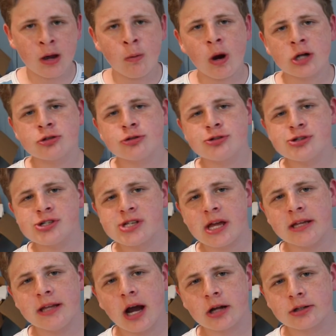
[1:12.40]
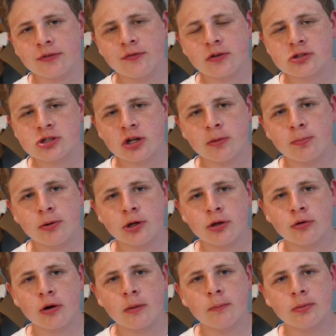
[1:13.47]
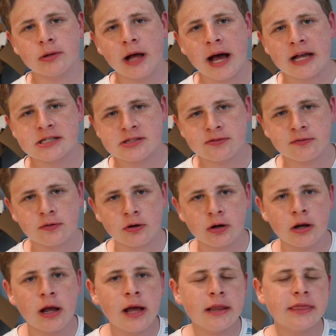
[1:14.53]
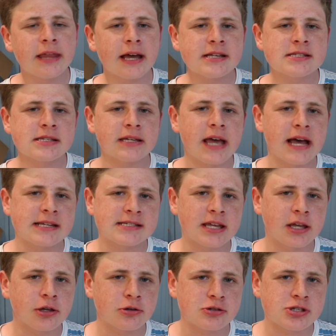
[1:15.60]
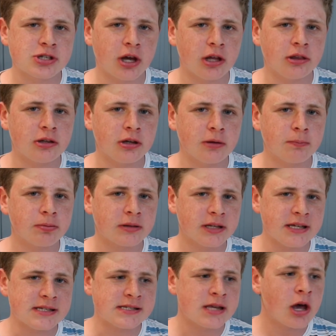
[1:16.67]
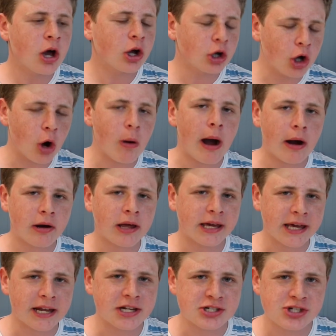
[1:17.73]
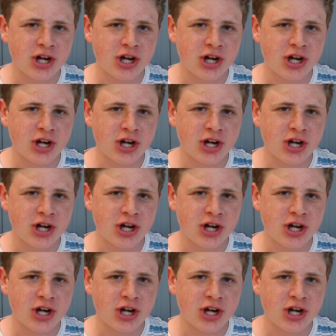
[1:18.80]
Yeah, watch what you say. Dr. Phil's going to put you on blast for nicely asking your son to please go out and get a